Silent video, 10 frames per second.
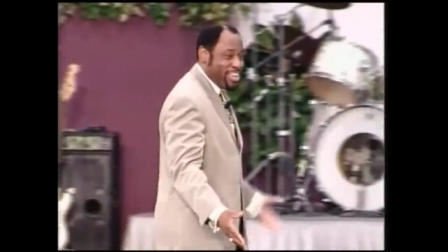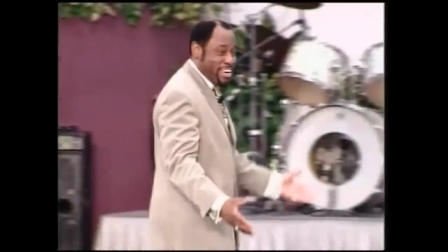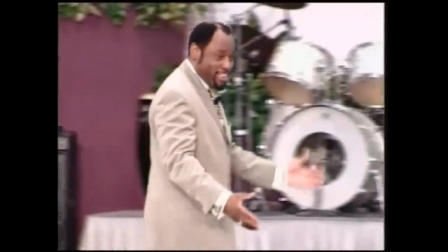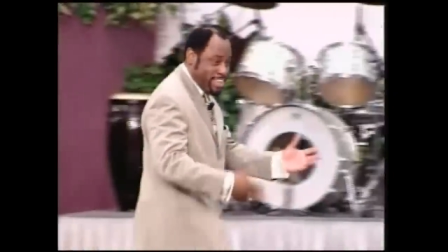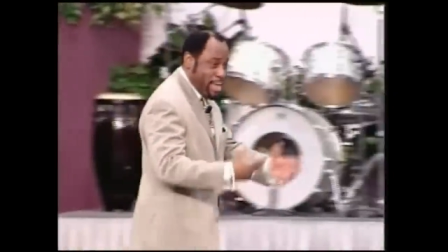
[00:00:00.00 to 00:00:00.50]

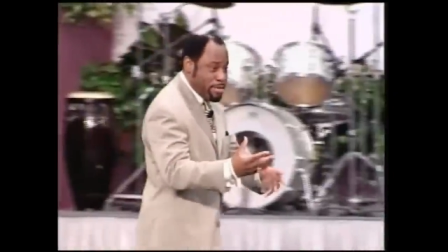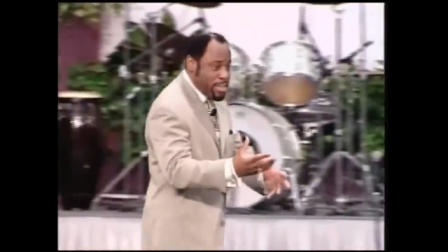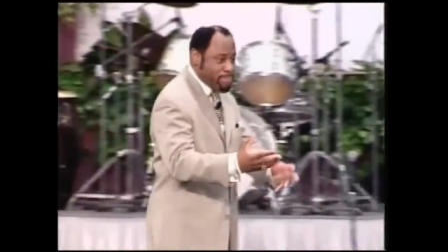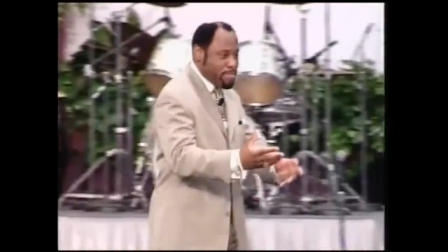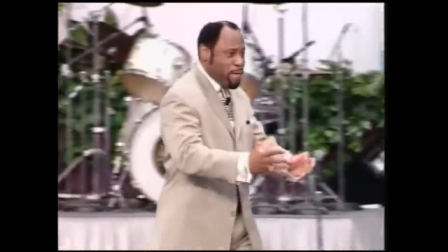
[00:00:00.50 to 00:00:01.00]
You understand me?
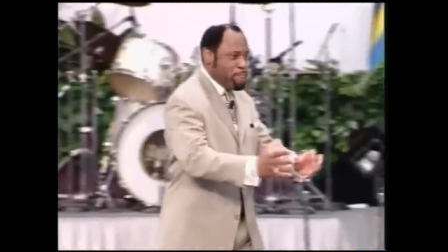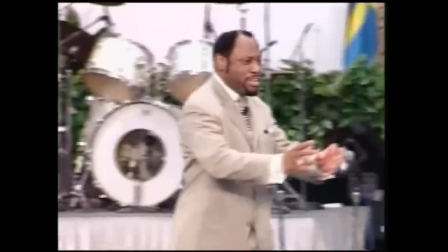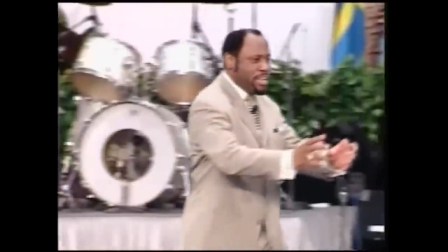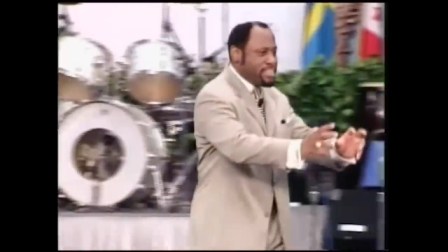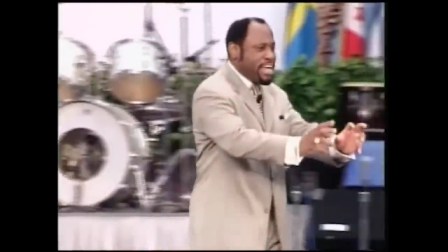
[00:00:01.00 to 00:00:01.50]
But
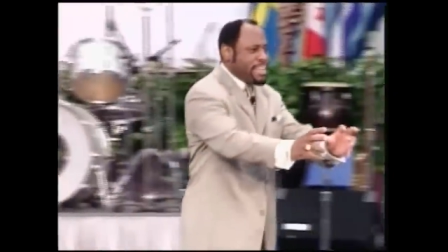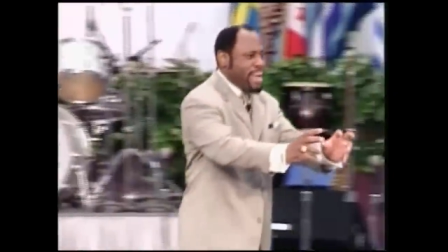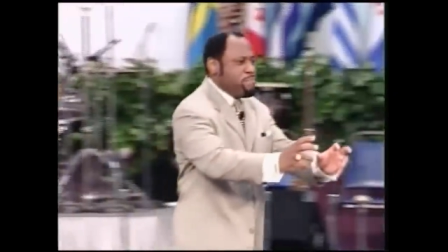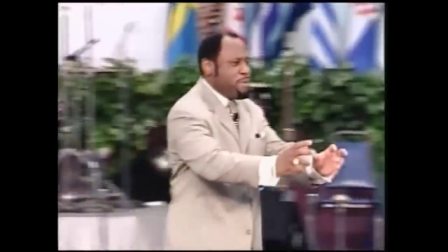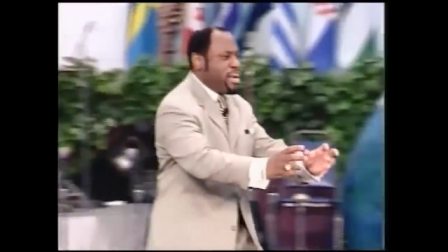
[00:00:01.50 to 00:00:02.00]
that
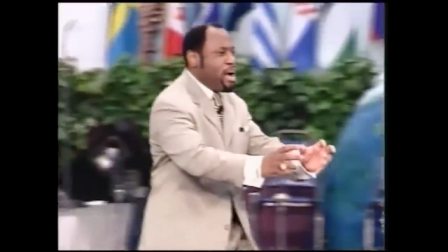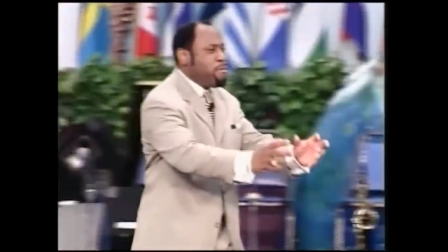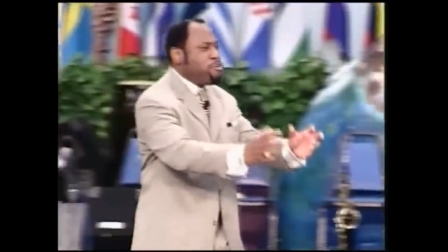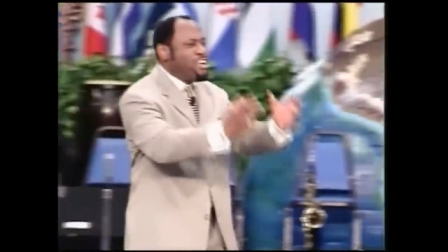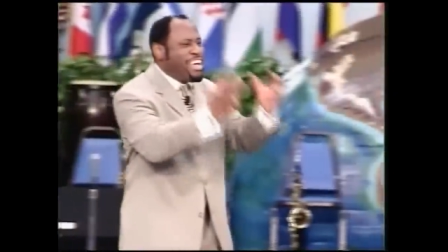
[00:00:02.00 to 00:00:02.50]
got to become
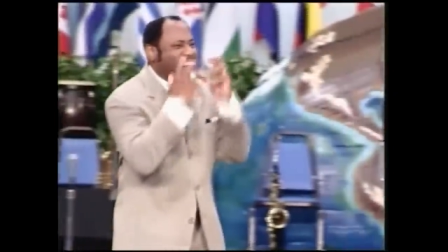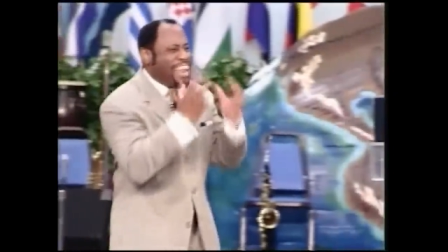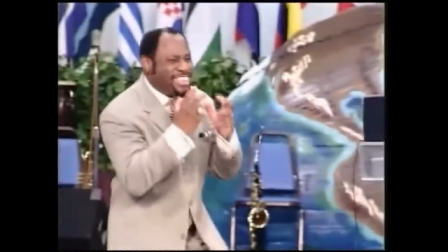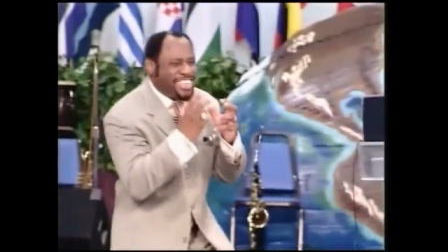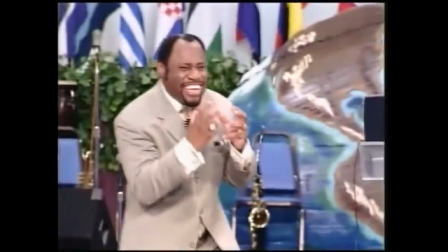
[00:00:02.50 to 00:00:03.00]
a
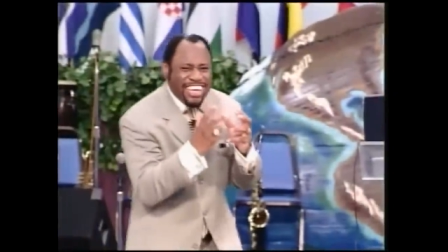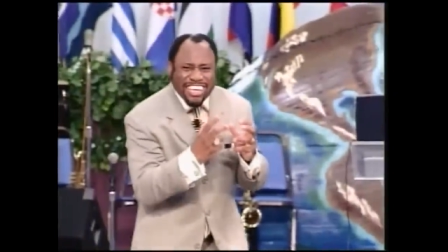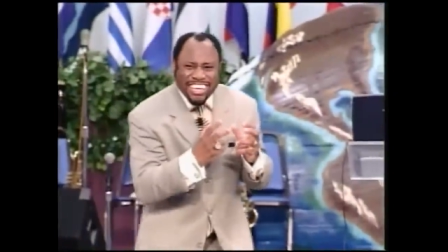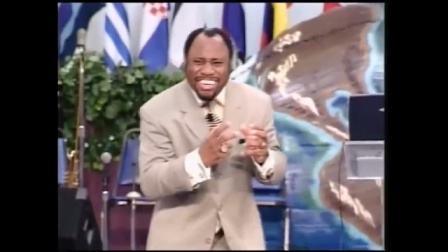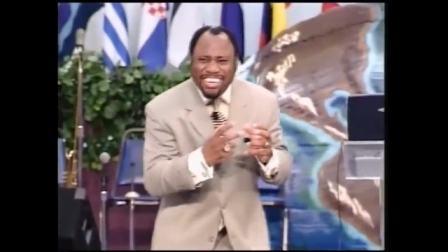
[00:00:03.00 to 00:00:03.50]
reality,
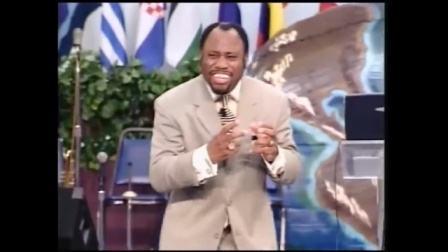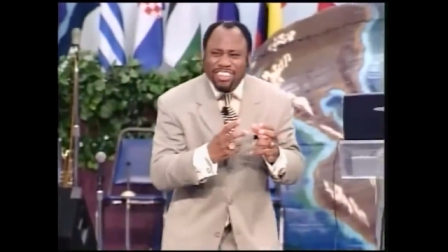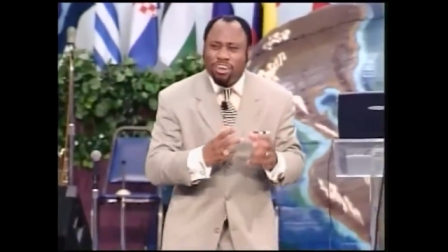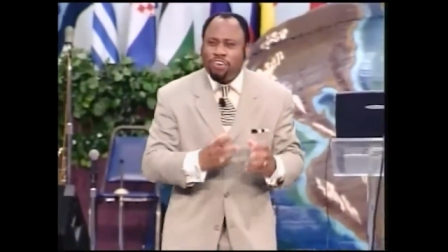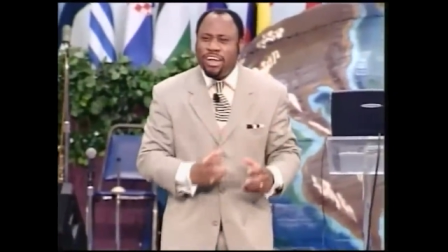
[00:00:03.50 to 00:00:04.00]

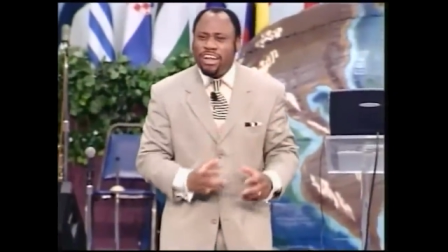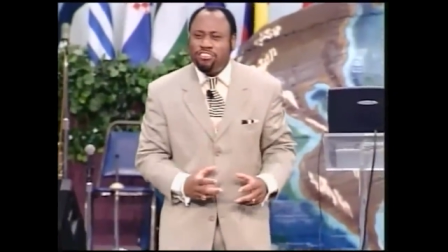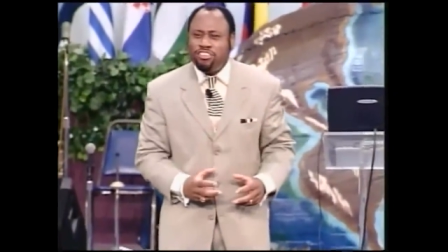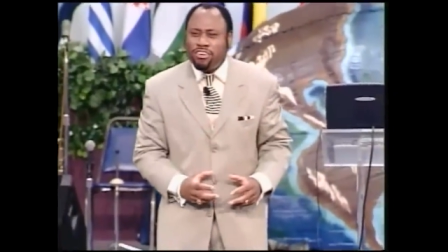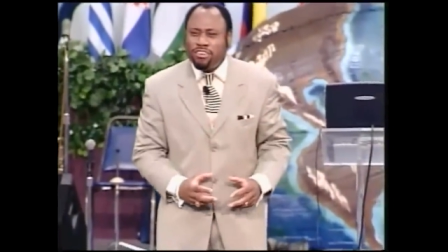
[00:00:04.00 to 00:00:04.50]
not a
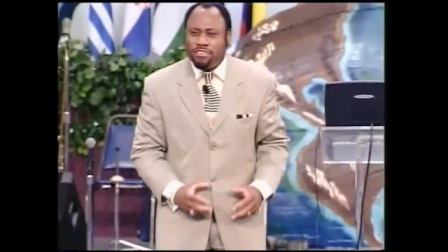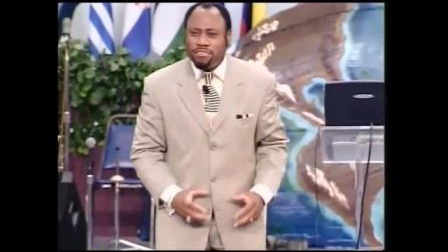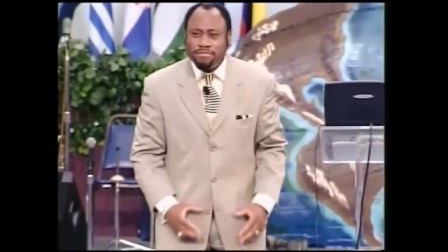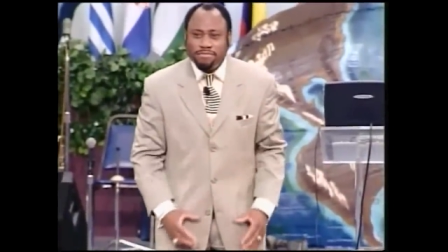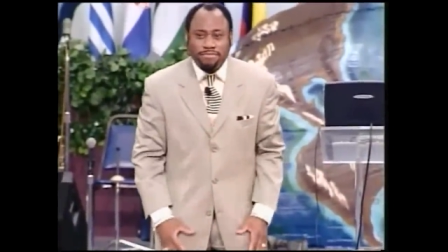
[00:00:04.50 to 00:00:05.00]
religion.
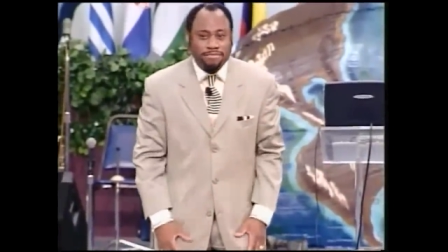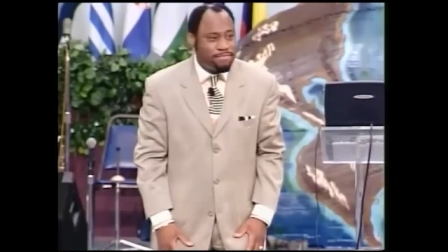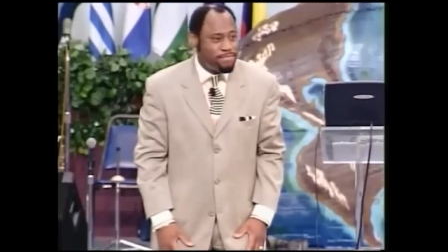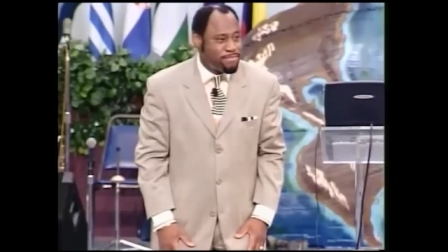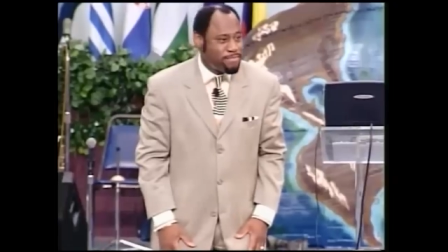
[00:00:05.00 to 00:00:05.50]

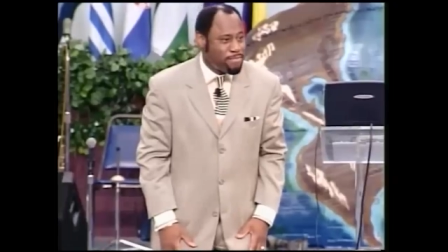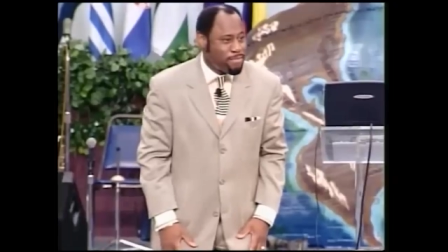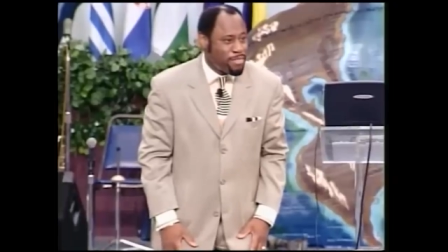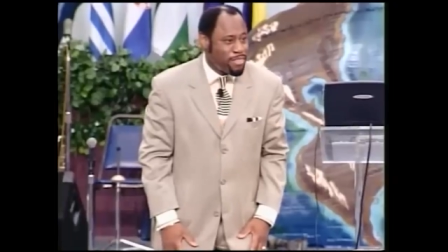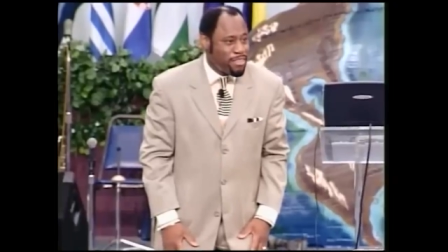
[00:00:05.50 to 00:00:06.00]

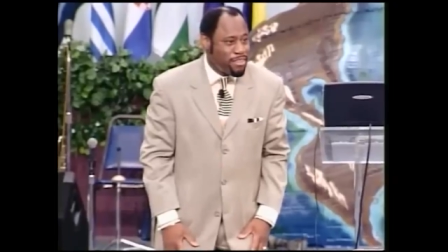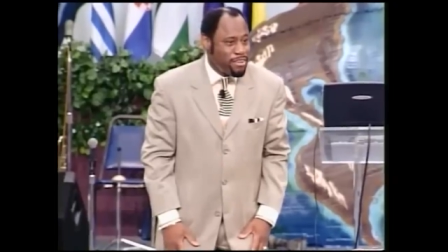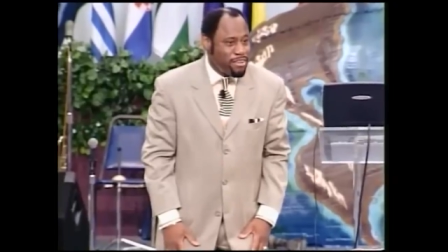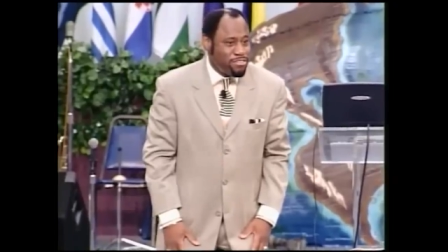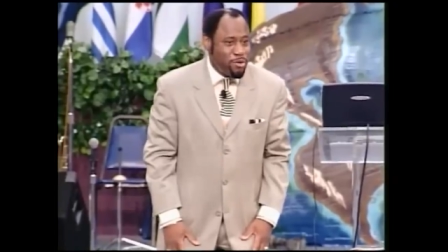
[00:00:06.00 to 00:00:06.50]

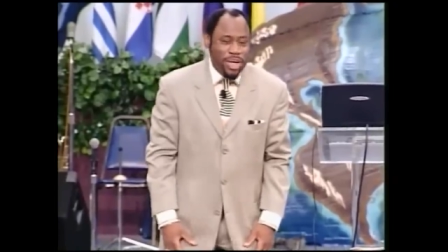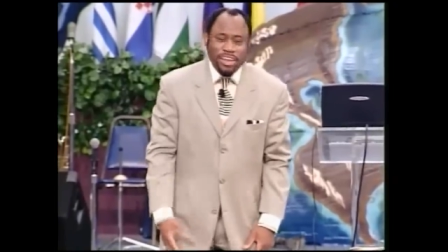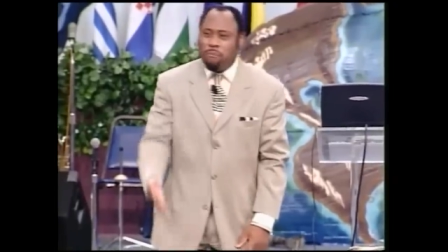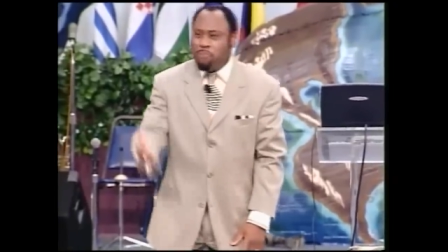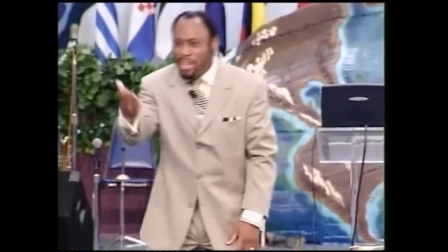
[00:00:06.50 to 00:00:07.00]
Amen. So when
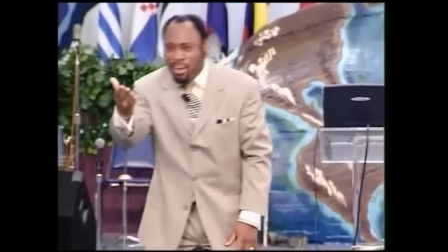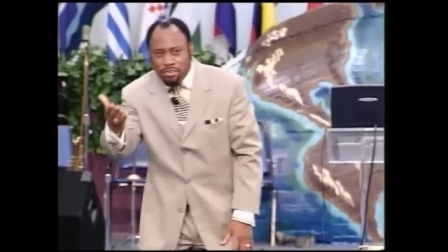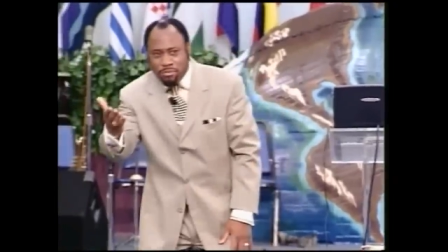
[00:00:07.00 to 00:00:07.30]
the bill